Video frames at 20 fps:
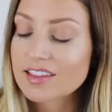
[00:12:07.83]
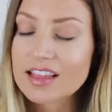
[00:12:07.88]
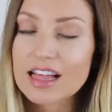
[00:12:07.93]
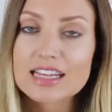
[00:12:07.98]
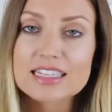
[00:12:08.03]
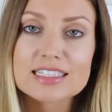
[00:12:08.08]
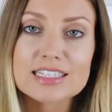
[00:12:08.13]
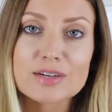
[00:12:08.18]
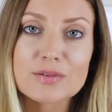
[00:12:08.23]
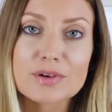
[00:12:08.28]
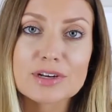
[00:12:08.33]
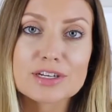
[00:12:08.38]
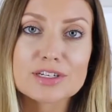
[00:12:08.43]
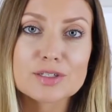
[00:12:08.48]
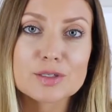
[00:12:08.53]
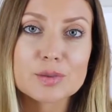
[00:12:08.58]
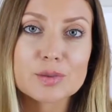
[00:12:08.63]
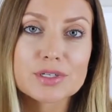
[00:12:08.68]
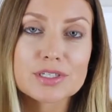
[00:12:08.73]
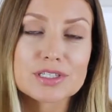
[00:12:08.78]
And the last thing I want
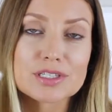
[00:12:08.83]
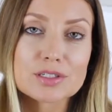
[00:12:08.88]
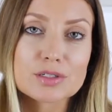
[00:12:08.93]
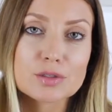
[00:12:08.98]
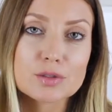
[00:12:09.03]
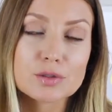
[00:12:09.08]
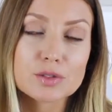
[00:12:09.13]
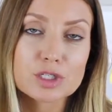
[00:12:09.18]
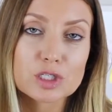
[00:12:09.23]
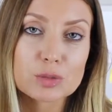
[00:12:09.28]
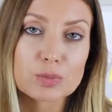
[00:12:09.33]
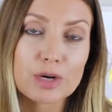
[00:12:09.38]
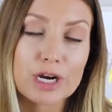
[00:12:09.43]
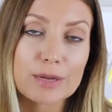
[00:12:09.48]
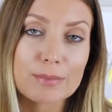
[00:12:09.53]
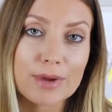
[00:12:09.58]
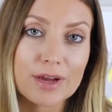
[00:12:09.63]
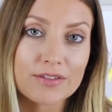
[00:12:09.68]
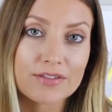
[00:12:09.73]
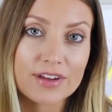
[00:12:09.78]
to do is to
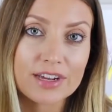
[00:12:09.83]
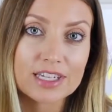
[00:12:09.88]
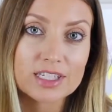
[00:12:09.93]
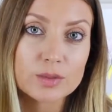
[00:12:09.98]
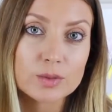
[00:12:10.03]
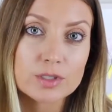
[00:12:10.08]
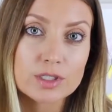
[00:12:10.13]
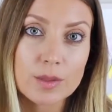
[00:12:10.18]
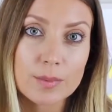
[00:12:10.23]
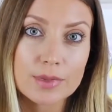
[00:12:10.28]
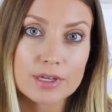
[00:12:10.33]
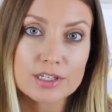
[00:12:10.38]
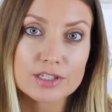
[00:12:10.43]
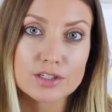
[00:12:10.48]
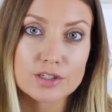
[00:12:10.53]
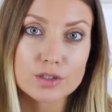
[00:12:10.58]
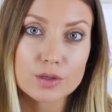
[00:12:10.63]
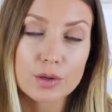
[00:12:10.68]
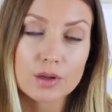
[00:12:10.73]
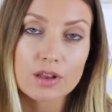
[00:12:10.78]
spray my face with something
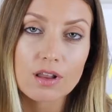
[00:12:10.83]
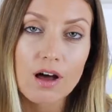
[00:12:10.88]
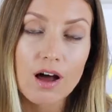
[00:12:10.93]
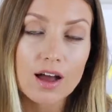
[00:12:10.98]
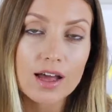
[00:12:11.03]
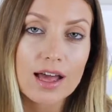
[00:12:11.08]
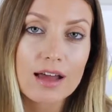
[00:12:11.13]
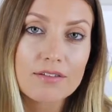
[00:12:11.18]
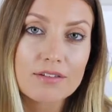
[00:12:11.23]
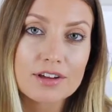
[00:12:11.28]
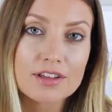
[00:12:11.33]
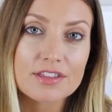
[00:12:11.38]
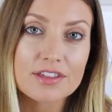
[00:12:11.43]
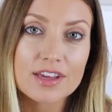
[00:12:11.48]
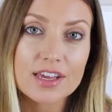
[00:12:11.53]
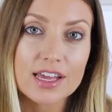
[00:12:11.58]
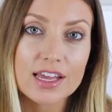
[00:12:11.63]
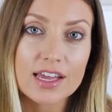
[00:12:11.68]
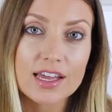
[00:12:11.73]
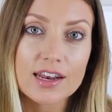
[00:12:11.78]
to lock
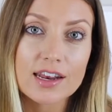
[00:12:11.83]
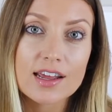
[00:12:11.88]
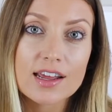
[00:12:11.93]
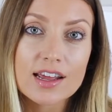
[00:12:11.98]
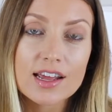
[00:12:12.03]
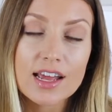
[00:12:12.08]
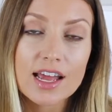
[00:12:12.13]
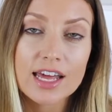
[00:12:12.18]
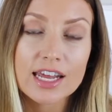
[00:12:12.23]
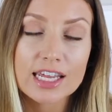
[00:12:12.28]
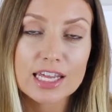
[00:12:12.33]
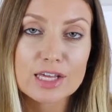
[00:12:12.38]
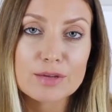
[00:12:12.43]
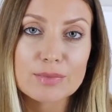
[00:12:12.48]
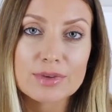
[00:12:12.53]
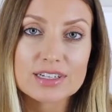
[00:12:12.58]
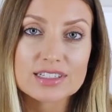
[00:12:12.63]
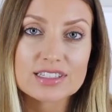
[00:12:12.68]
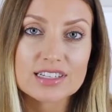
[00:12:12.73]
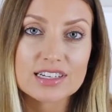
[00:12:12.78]
everything in and
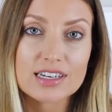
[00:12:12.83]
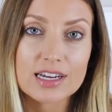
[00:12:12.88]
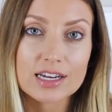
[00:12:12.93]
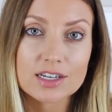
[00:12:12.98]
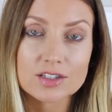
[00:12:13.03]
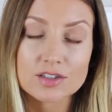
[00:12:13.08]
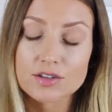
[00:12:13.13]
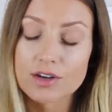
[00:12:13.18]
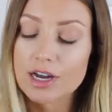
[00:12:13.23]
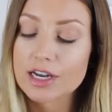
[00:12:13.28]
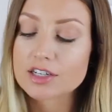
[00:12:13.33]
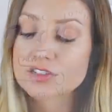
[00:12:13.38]
keep my skin extra